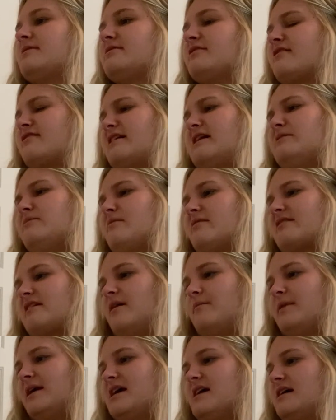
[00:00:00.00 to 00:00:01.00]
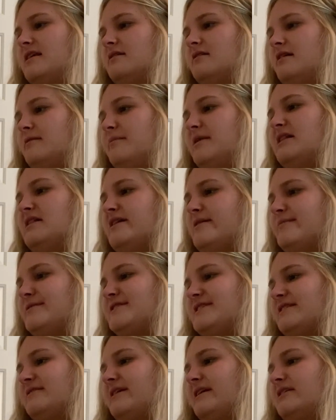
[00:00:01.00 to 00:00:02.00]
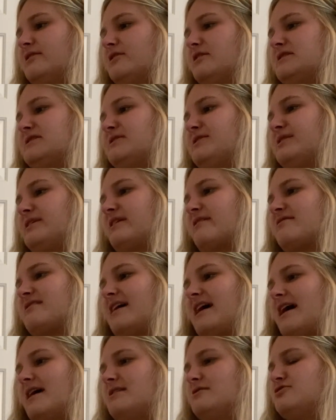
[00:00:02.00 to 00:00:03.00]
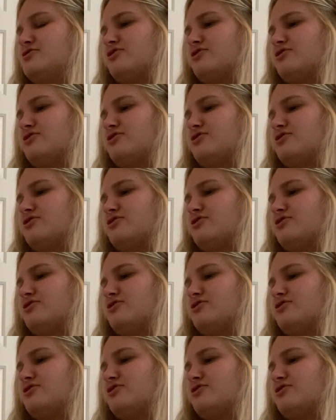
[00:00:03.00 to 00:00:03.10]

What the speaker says: The sun was coming in. Amelia Bedelia looked at the list again.